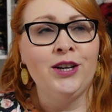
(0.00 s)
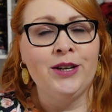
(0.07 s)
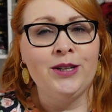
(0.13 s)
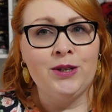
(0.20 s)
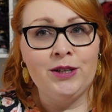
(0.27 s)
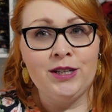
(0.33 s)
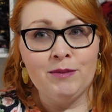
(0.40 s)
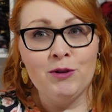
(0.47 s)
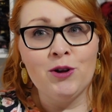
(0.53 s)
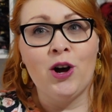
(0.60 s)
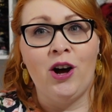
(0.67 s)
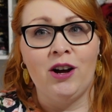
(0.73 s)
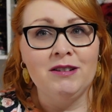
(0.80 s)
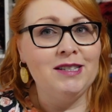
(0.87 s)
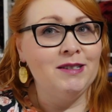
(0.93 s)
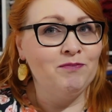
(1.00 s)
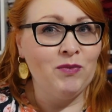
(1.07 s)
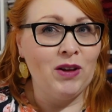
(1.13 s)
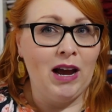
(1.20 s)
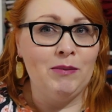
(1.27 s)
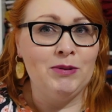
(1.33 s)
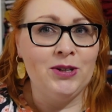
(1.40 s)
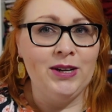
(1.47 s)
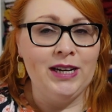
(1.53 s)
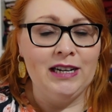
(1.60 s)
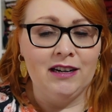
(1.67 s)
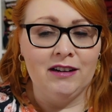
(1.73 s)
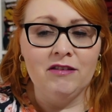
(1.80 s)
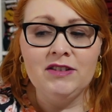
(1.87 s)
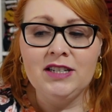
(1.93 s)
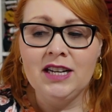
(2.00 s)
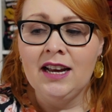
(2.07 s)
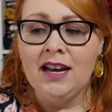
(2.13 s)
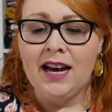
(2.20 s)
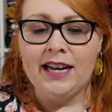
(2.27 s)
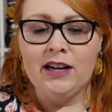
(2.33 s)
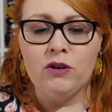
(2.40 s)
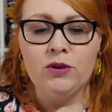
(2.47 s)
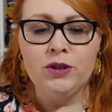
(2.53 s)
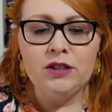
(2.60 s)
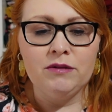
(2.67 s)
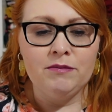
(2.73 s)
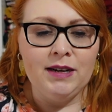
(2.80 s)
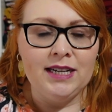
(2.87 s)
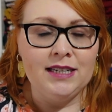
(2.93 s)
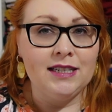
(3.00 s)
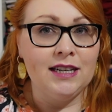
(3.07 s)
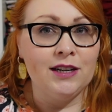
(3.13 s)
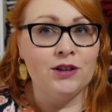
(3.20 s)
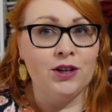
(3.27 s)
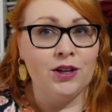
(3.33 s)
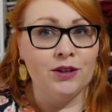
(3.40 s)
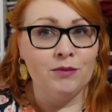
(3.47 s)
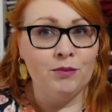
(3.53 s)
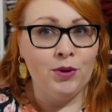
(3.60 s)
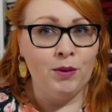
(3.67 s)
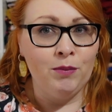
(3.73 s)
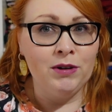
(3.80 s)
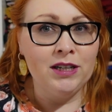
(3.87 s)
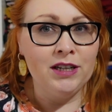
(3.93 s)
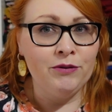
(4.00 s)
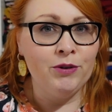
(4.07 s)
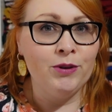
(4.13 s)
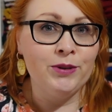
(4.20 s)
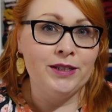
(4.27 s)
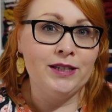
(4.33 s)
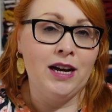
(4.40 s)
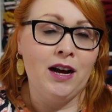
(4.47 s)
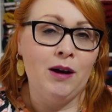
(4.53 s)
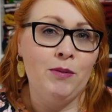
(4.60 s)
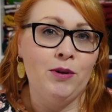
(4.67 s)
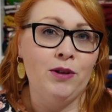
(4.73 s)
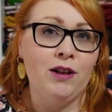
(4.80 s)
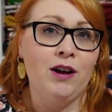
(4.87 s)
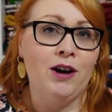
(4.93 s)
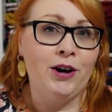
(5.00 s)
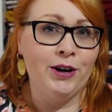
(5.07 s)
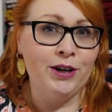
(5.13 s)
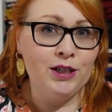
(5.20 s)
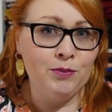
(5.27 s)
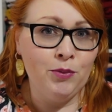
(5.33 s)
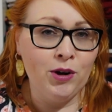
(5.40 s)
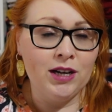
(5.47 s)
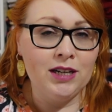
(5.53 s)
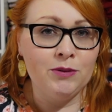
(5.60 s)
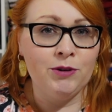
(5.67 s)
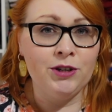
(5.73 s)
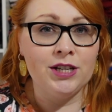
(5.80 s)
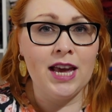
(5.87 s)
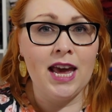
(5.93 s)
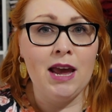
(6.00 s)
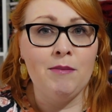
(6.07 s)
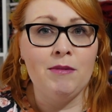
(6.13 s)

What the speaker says: So the double gauze, absolutely loved. I also made it in a cotton poplin, a Rose and Hubble heart print, which came